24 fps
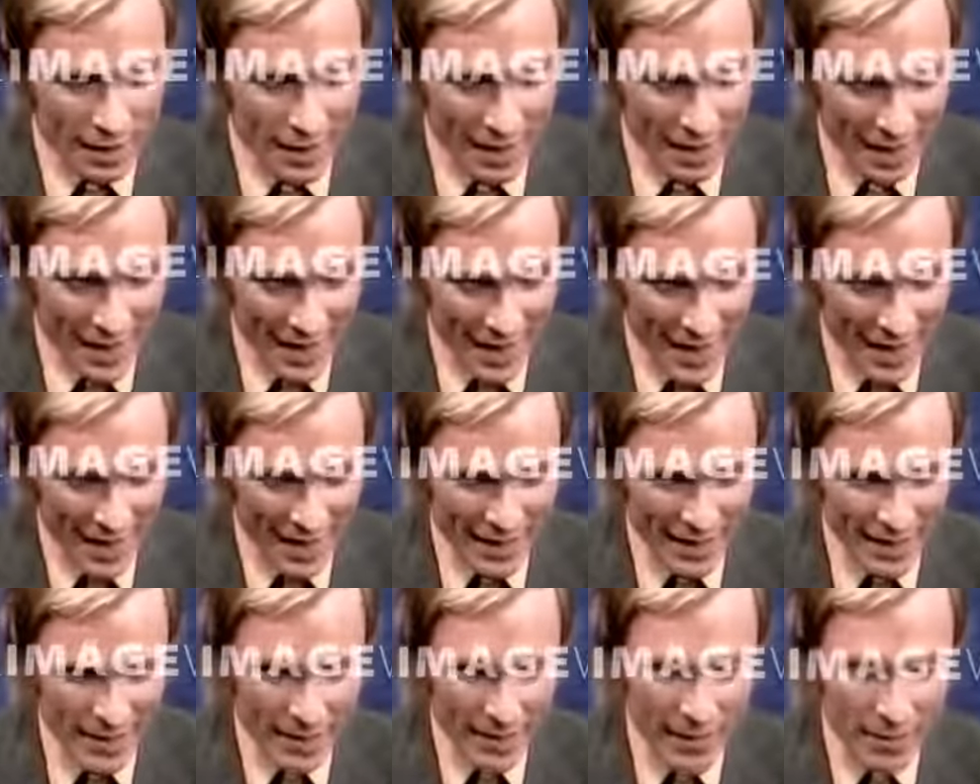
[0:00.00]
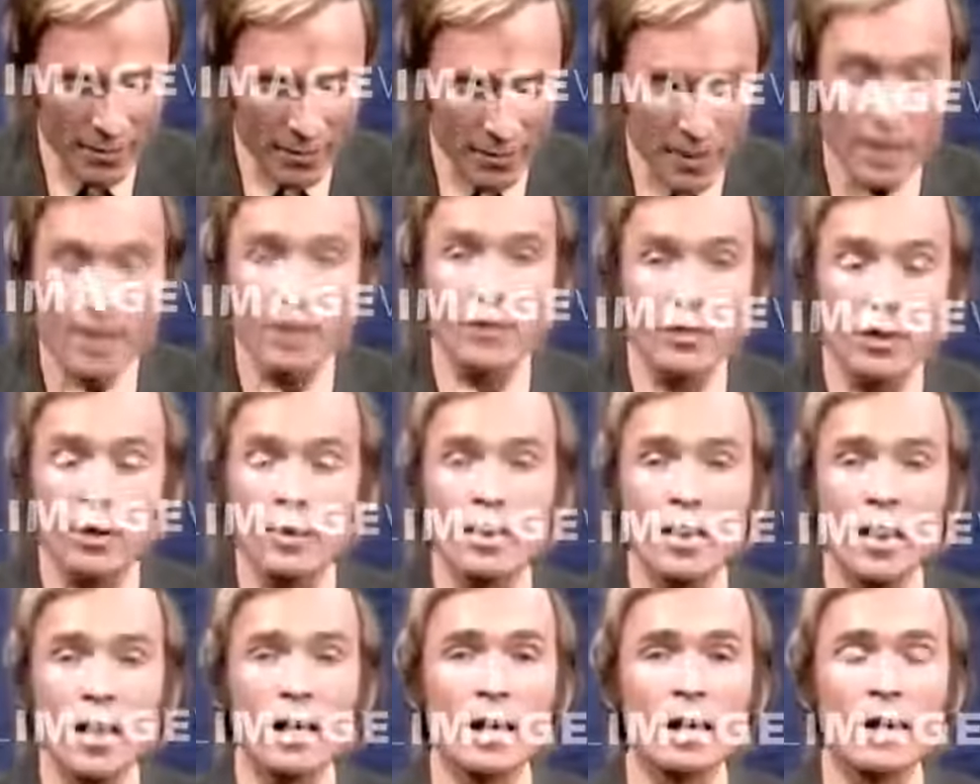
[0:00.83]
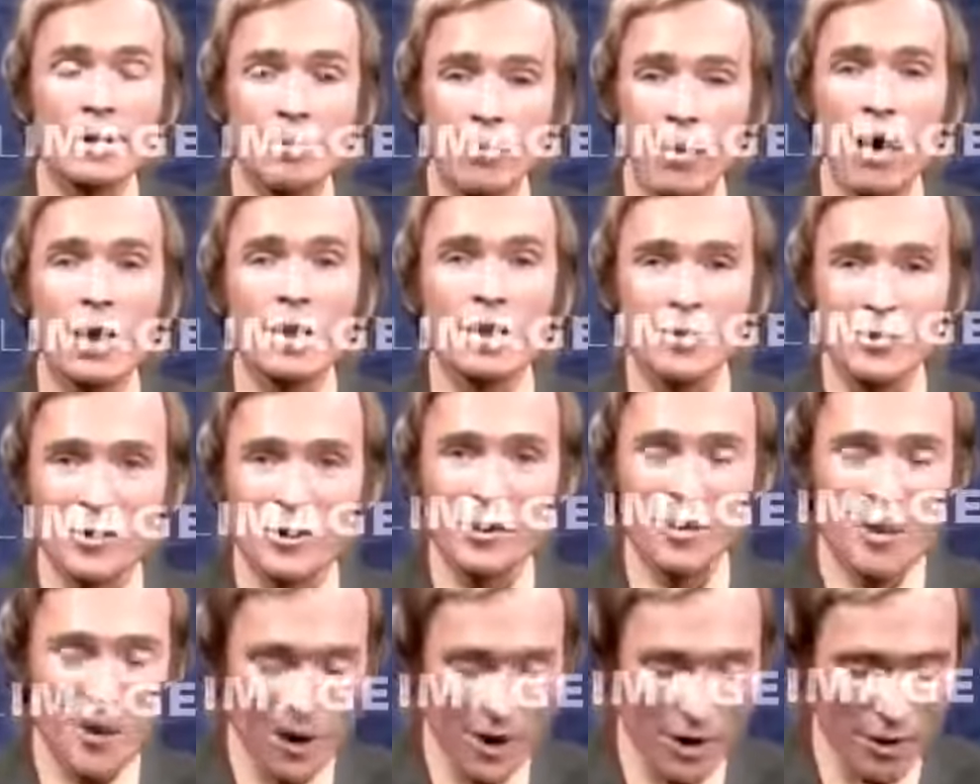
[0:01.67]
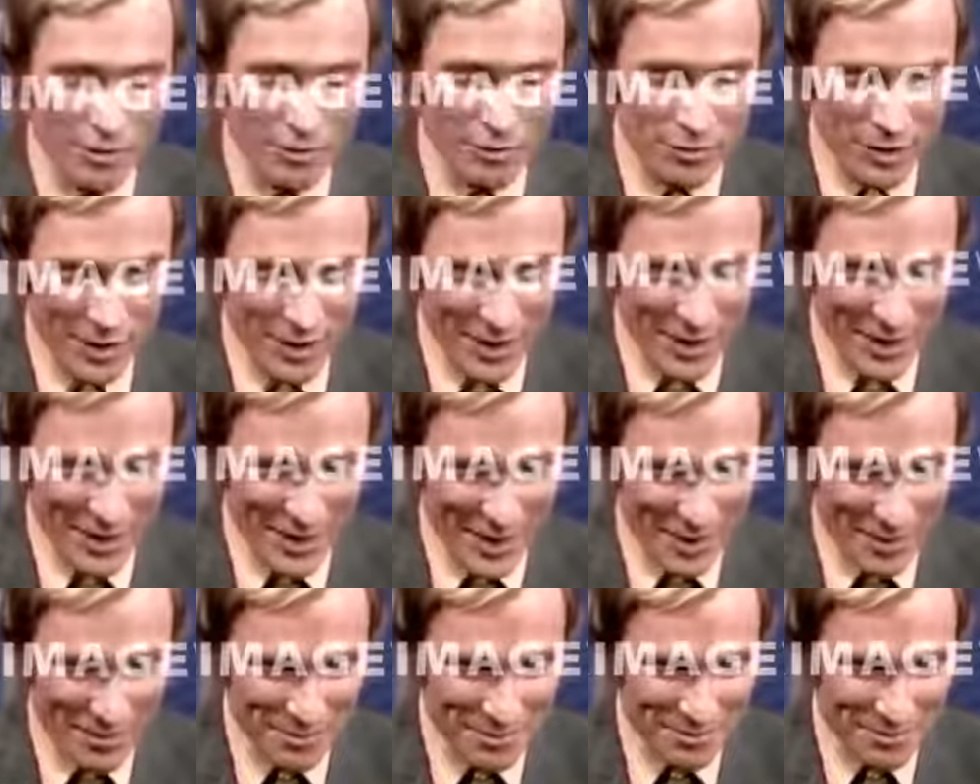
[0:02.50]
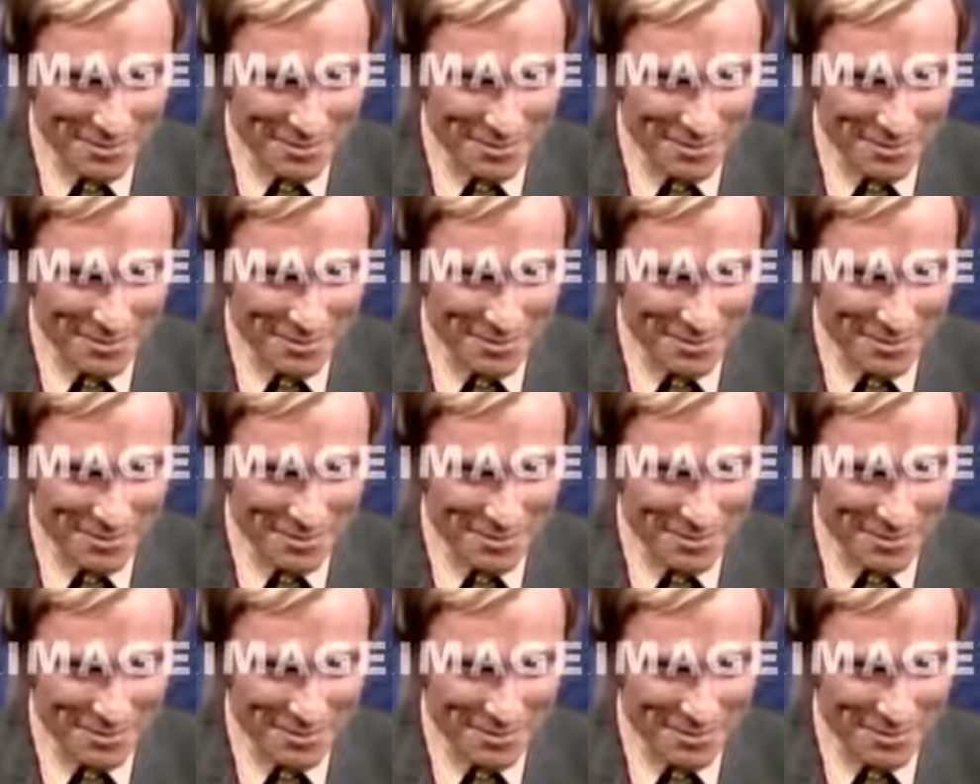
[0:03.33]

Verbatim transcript: Uh, and, uh, but he's here tonight. He polished him off, and, um,